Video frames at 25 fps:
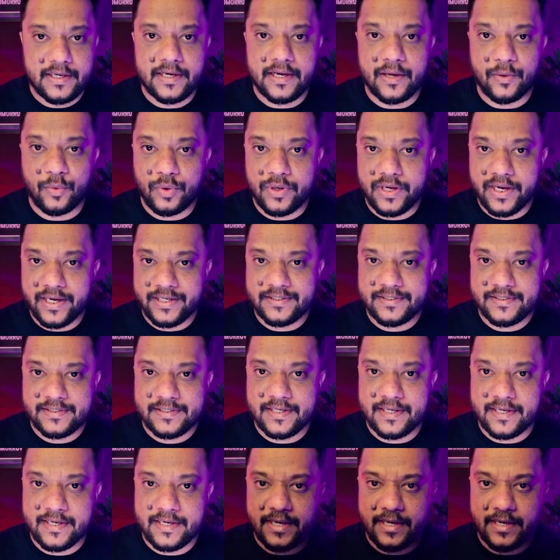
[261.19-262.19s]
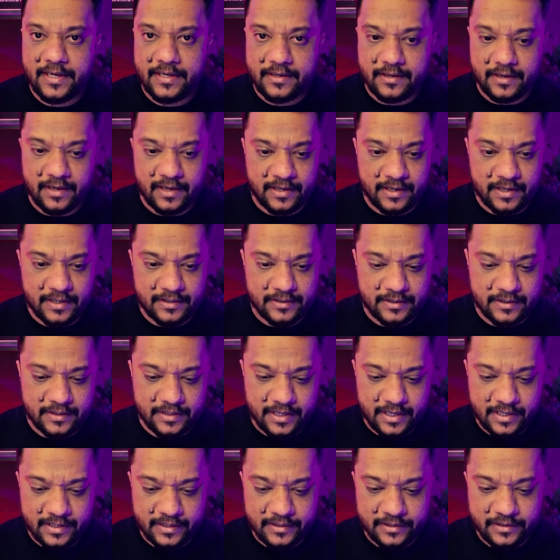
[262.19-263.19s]
Now let's create another
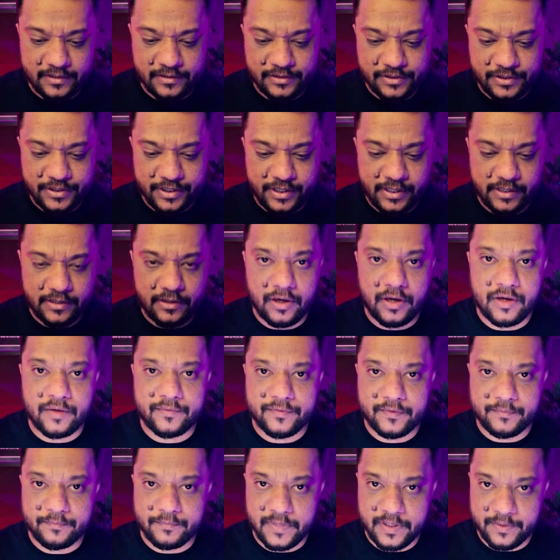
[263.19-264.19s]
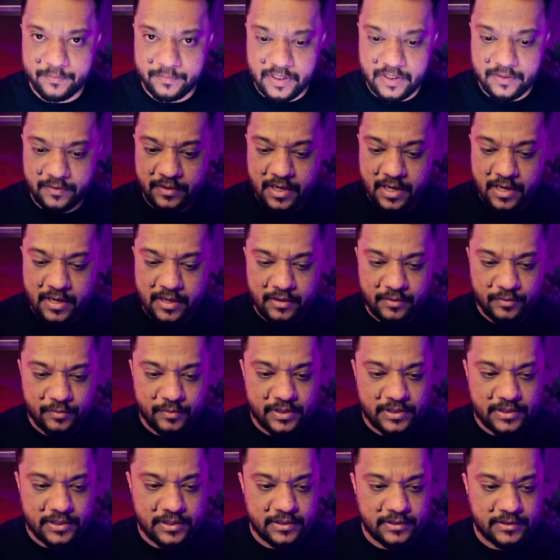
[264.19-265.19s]
character sheet of a mummy,
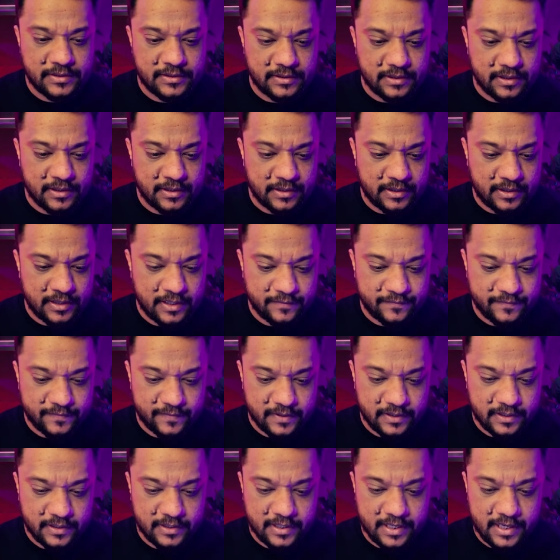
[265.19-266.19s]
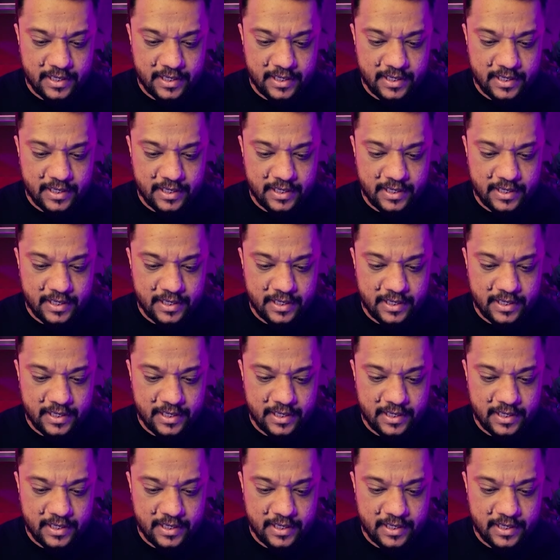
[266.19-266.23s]
which is a different